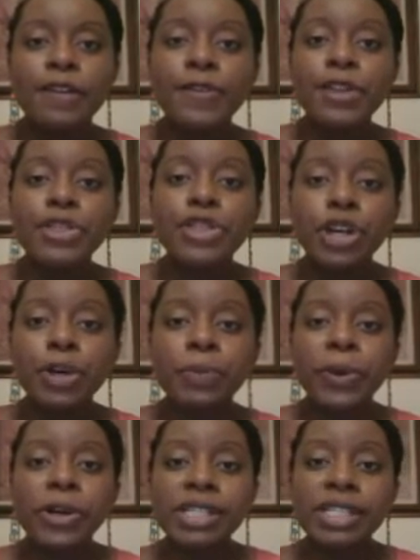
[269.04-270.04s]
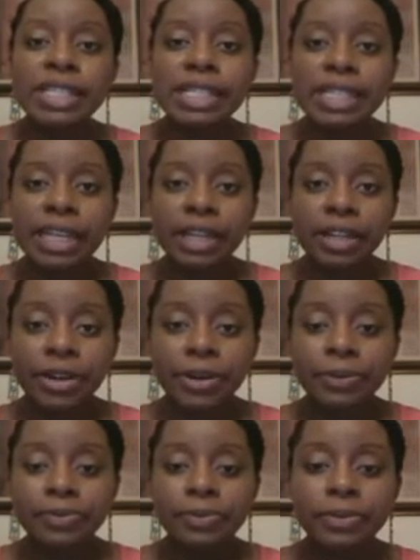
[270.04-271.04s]
For third person singular,
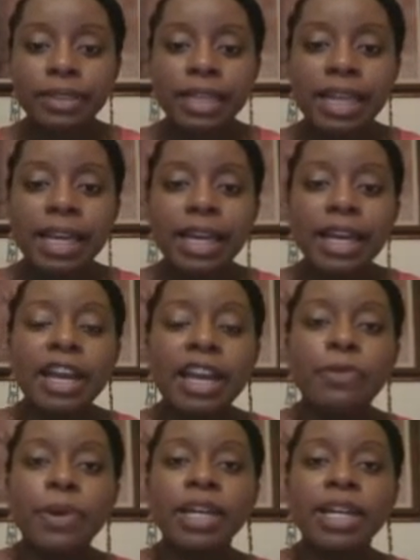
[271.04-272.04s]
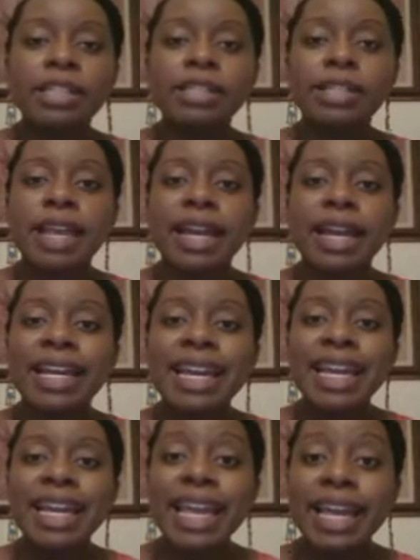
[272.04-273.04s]
if we wanted to say
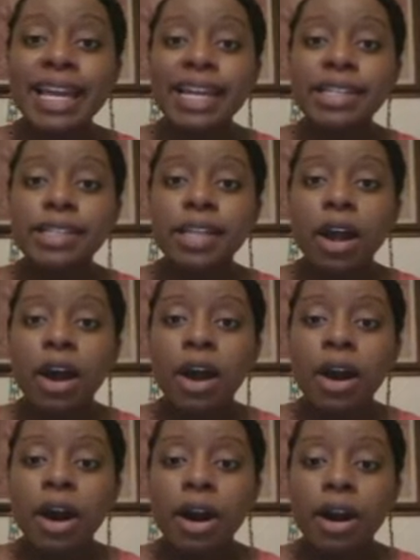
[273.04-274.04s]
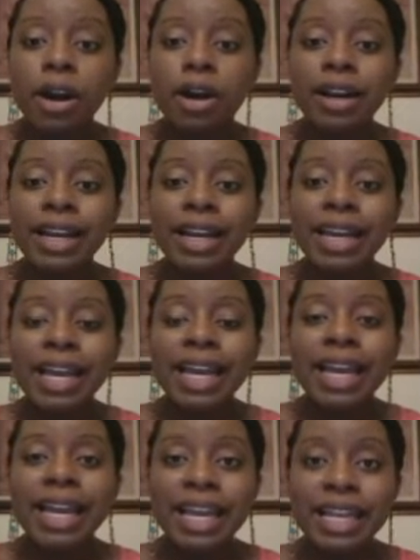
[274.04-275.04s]
his, her,
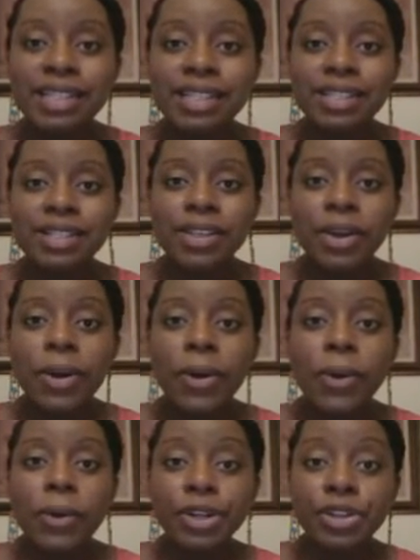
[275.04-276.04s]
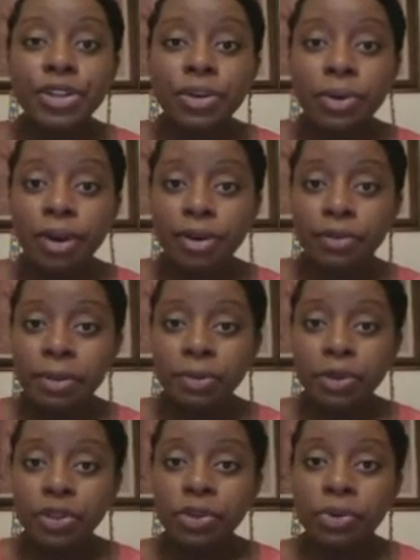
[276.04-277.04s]
its, or your,
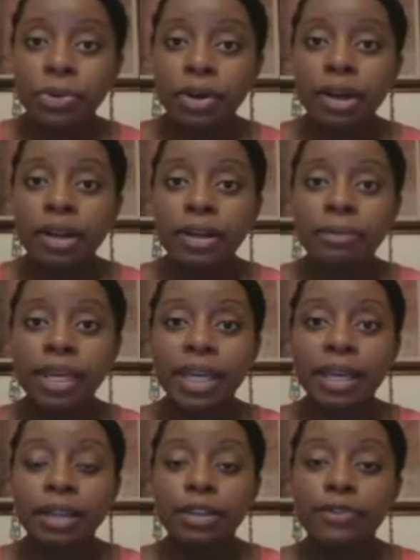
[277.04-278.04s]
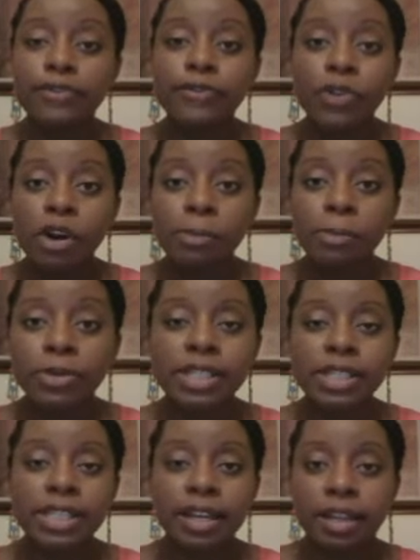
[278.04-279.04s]
remember your being the formal
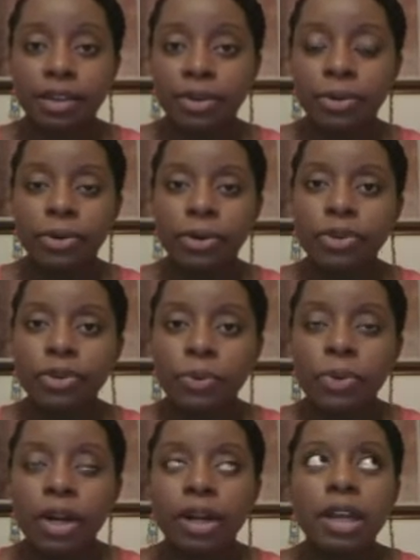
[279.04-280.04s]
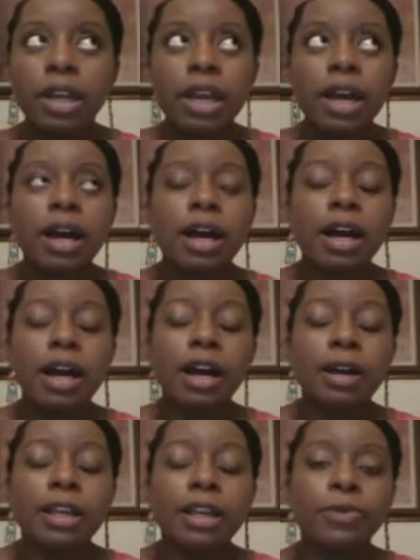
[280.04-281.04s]
singular, or the one,
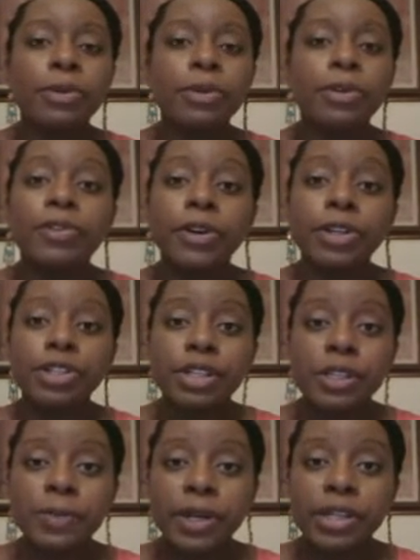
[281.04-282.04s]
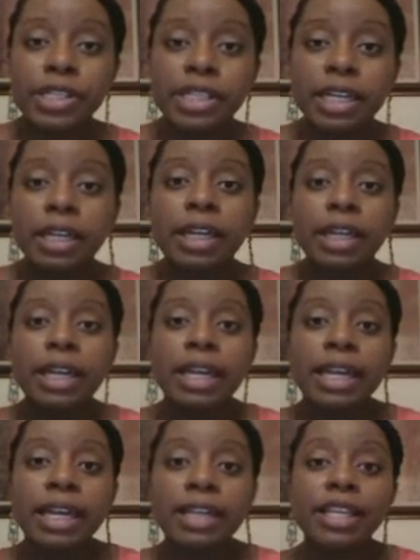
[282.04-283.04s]
if we were referring to this person
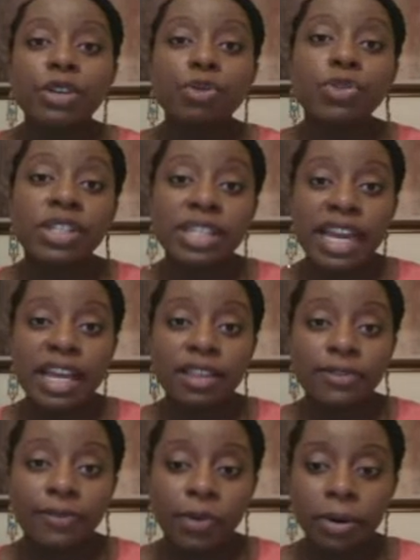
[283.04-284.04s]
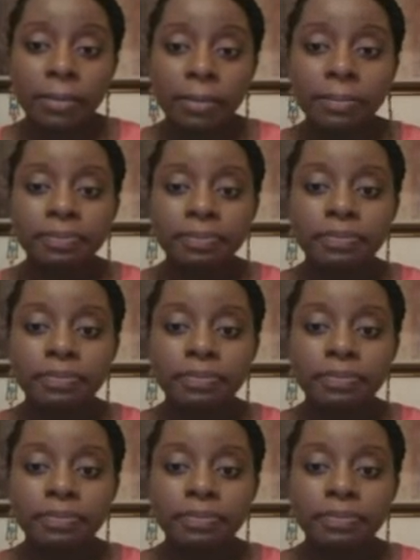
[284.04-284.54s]
in the usted form,